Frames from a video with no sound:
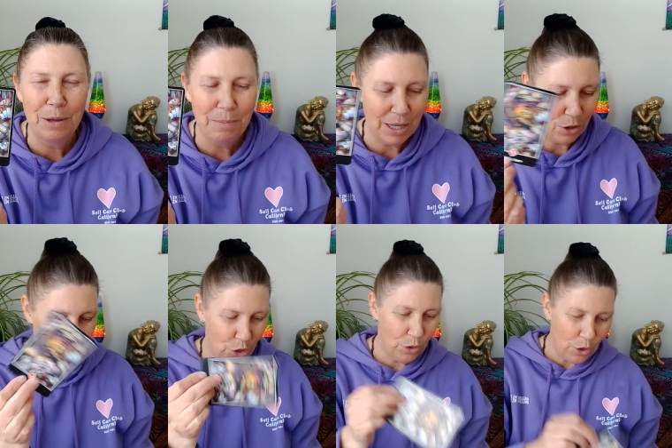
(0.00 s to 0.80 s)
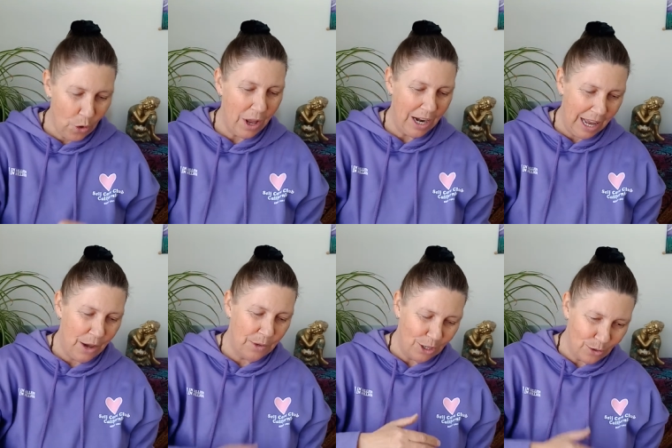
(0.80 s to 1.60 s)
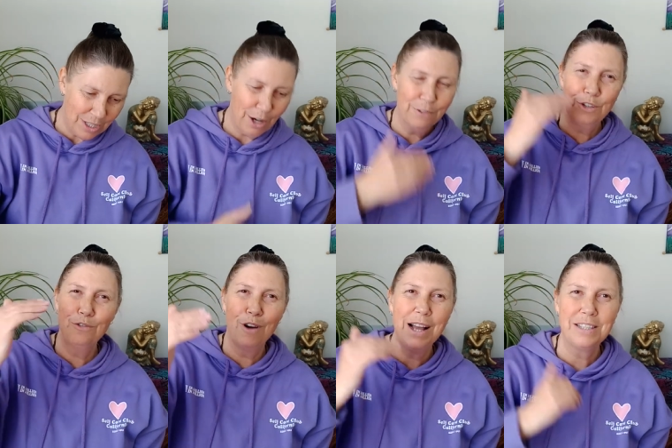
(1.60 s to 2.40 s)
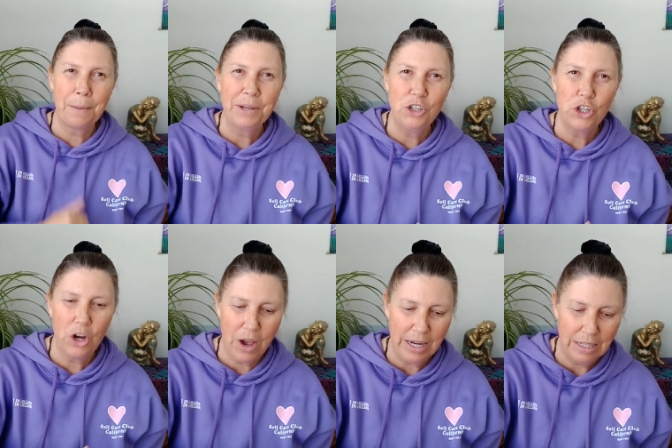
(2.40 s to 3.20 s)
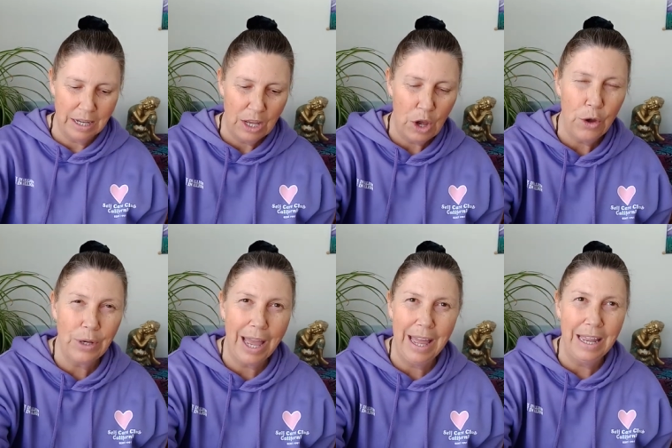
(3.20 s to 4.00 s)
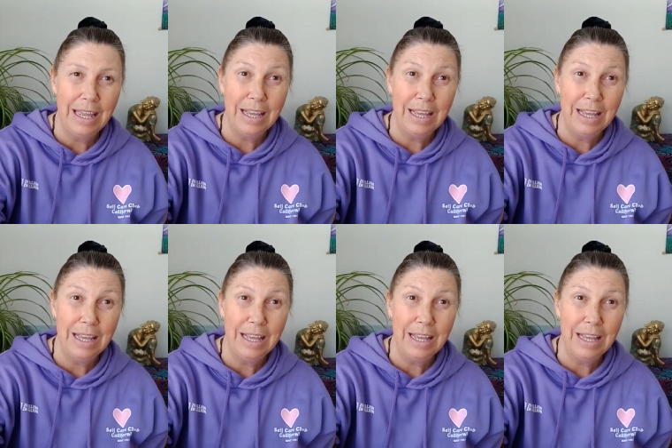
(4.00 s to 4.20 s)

because you're not allowing yourself to rise up and shine, okay?